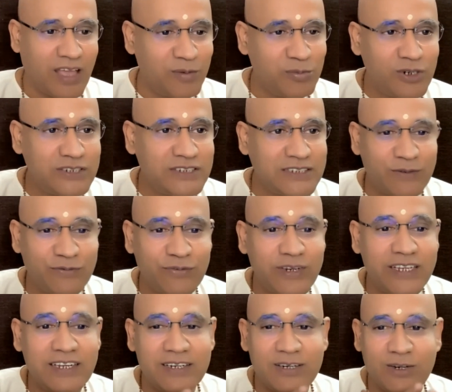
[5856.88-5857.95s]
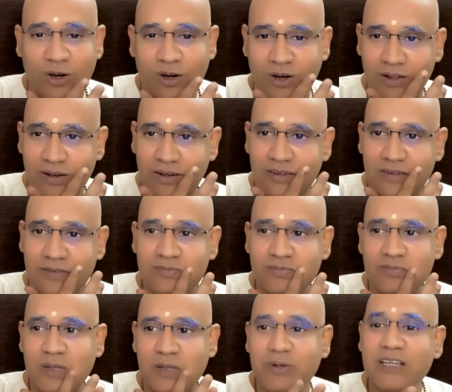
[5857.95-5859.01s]
I'm not suffering and all,
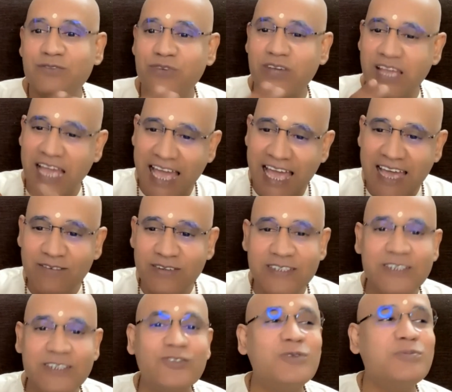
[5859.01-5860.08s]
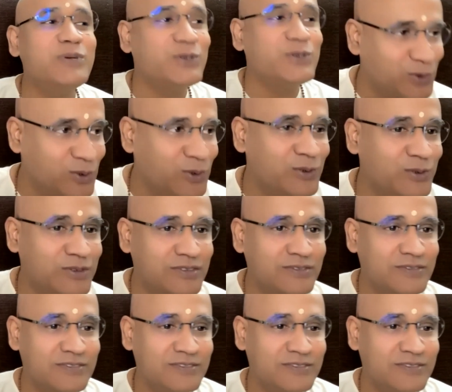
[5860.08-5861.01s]
but if I have it, it will be good, no?